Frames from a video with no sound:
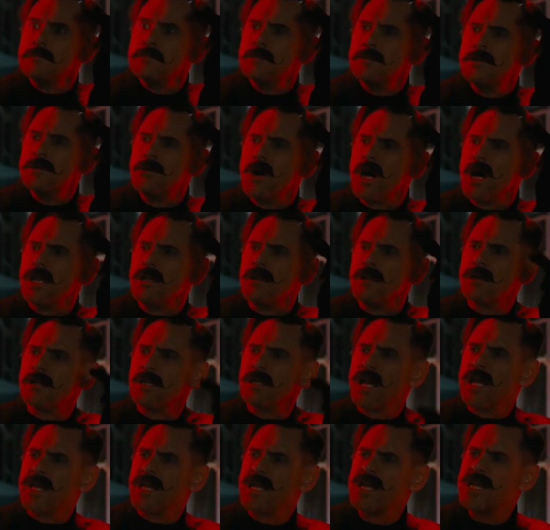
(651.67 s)
What do I
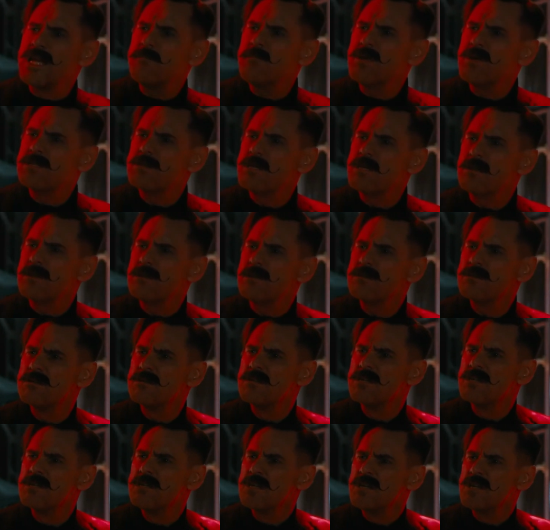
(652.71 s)
look like, an imbecile?
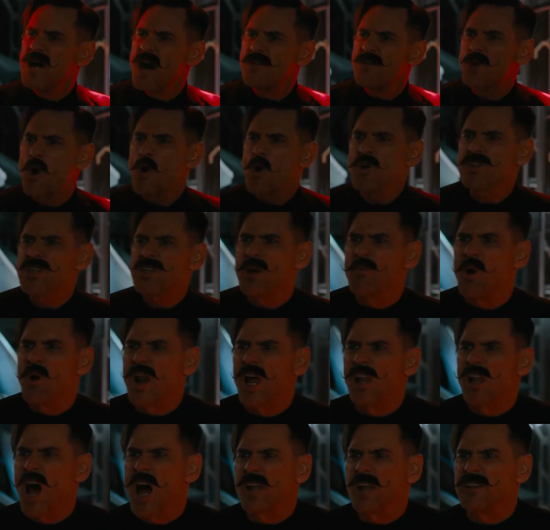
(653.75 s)
Of course I
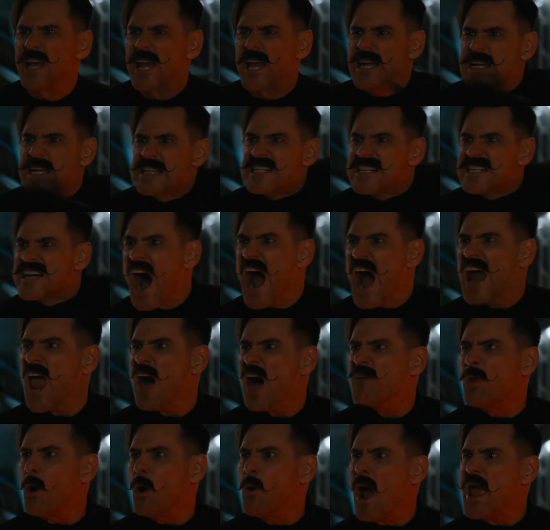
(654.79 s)
want a latte. I
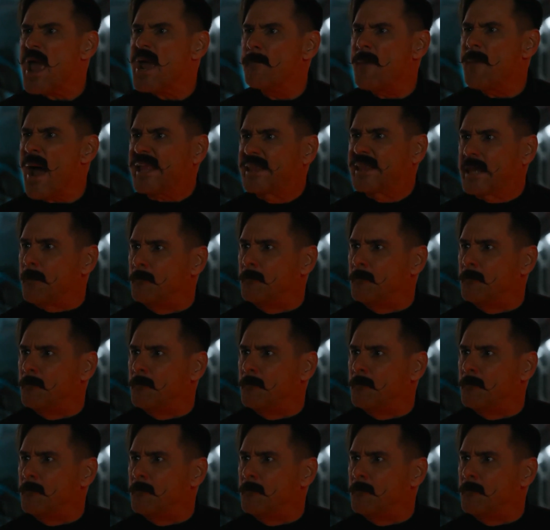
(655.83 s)
love the way you make